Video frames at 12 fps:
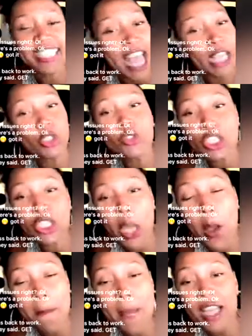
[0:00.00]
Thank you
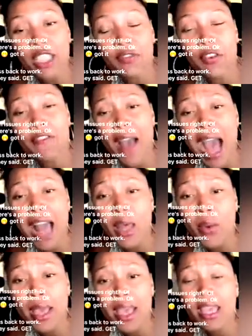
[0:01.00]
so much for
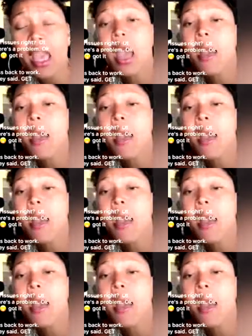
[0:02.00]
following.